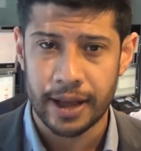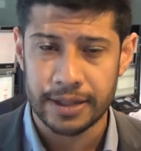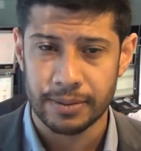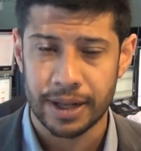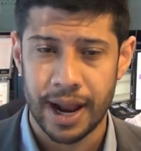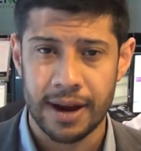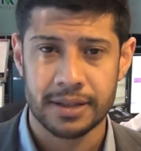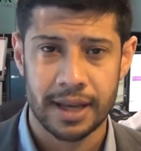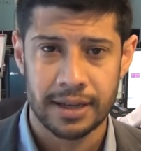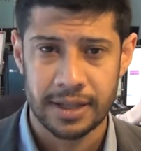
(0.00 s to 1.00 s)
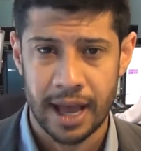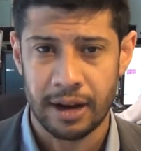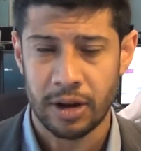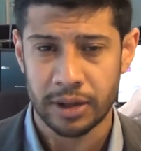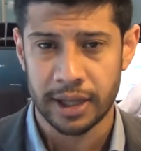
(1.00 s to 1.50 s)
some clarity as to how
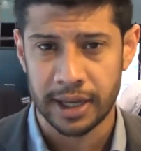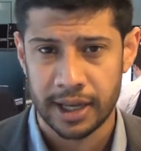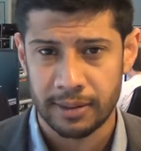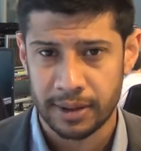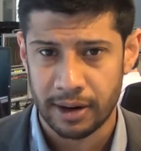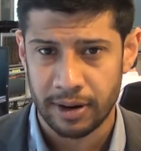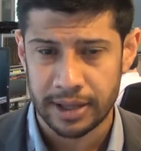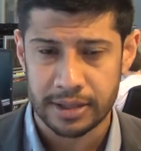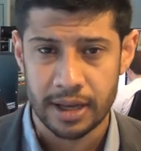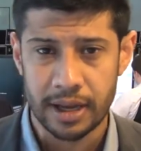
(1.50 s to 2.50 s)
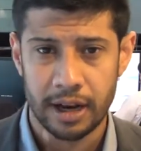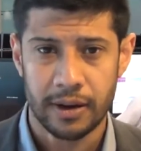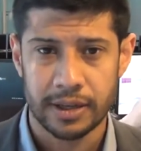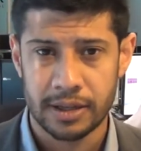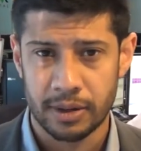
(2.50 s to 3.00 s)
long they're going to keep their rates
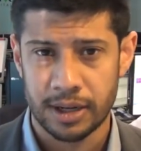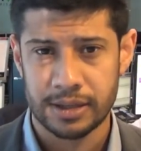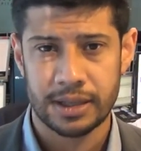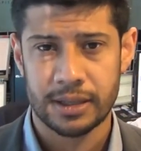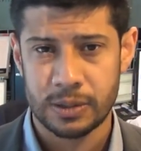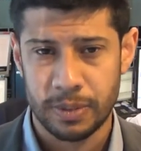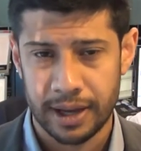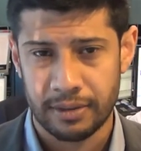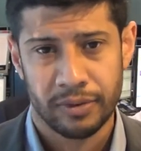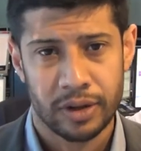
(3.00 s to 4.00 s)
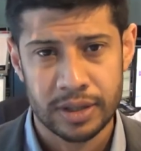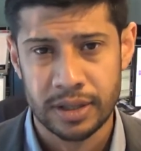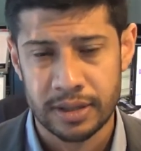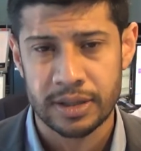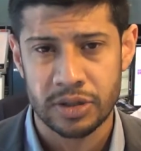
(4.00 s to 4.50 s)
lower, so we don't see this spike in
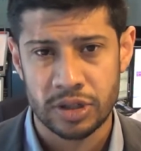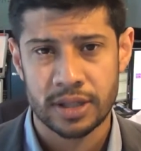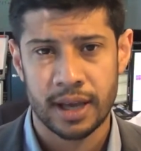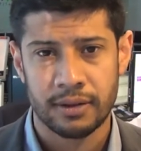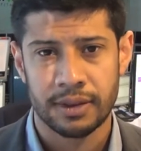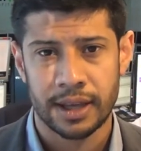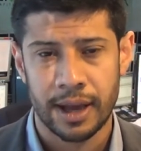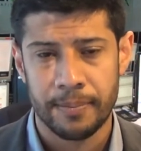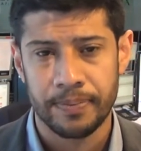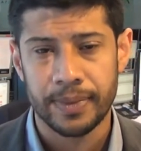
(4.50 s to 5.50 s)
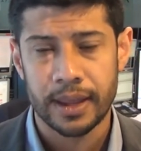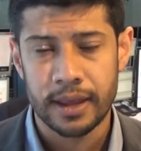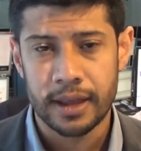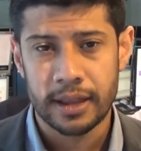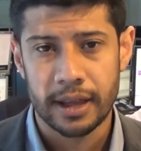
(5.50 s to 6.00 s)
volatility just ahead of
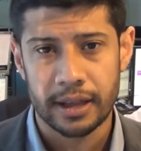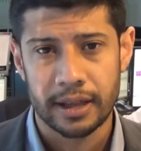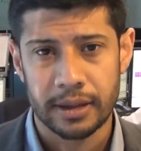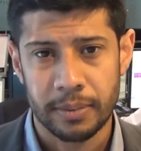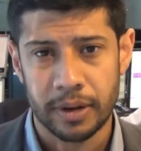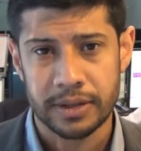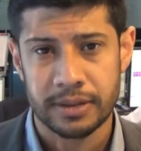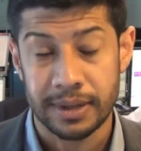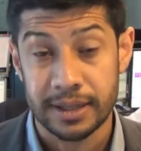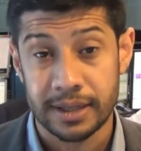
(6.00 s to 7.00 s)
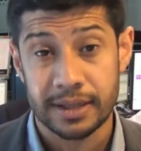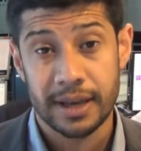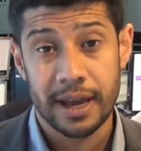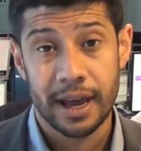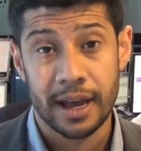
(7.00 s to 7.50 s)
the policy meetings.
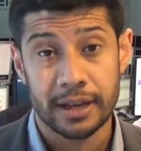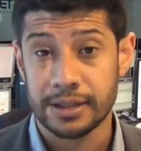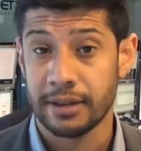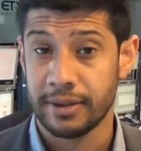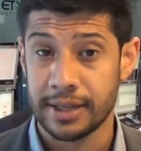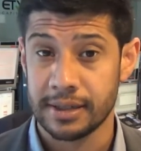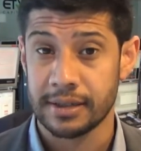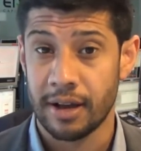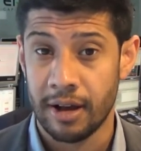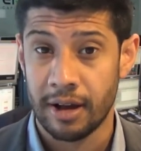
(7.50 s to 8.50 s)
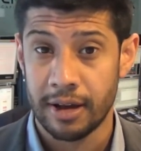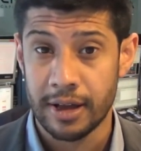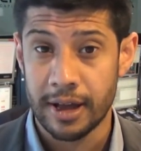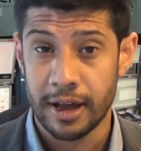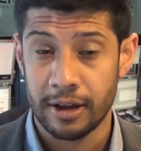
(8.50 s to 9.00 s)
So investors are
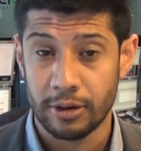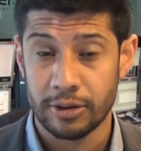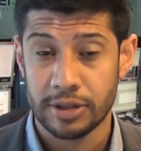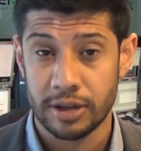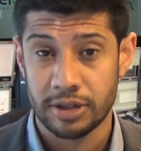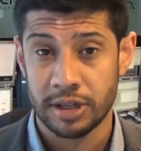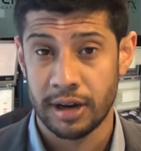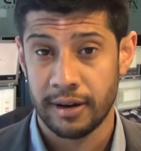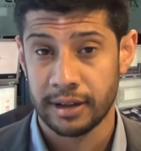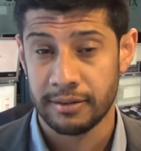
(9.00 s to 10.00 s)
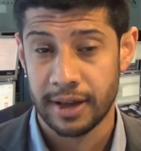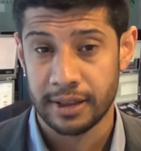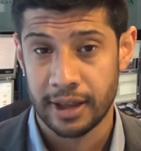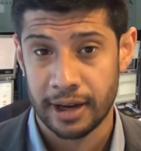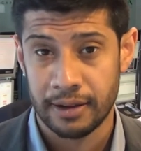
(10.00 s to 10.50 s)
also cheering the
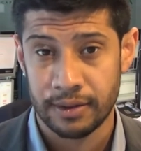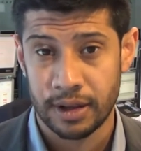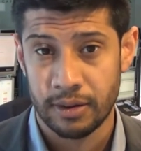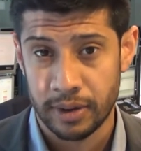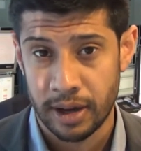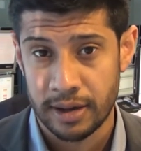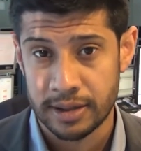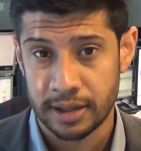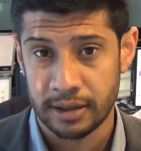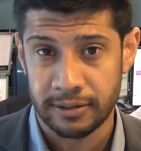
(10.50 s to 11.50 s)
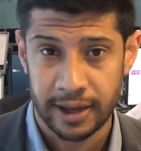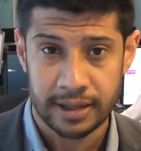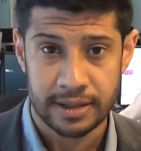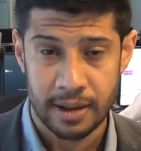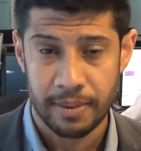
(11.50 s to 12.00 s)
fact that even though we are seeing the Fed
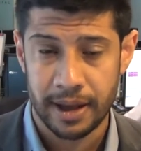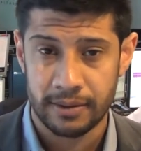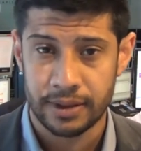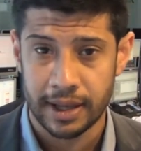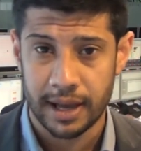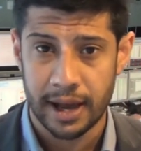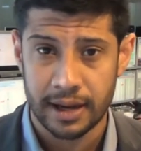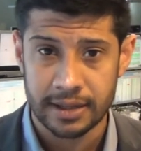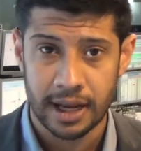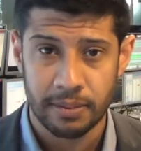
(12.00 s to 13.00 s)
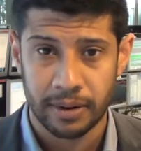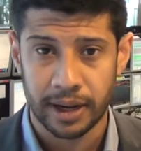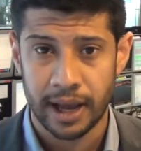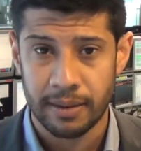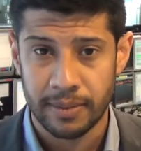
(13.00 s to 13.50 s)
step out of the tapering
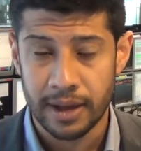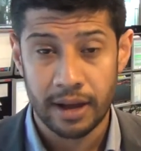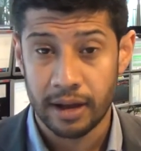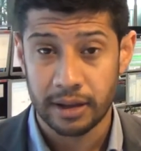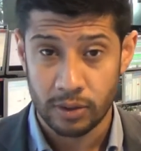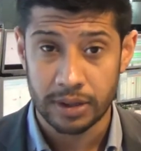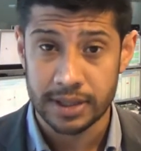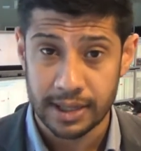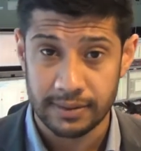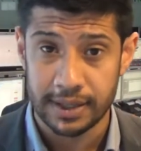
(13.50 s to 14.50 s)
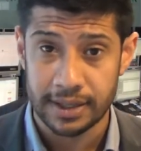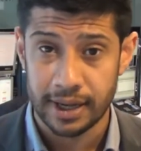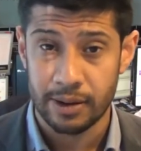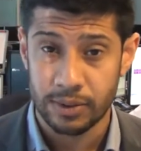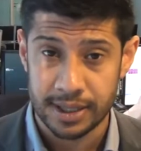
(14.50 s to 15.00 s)
game, the quantitative easing
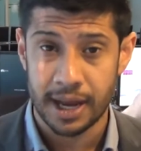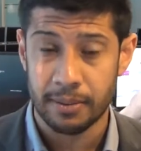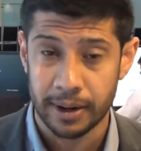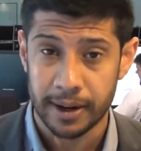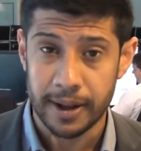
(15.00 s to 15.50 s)
game with tapering,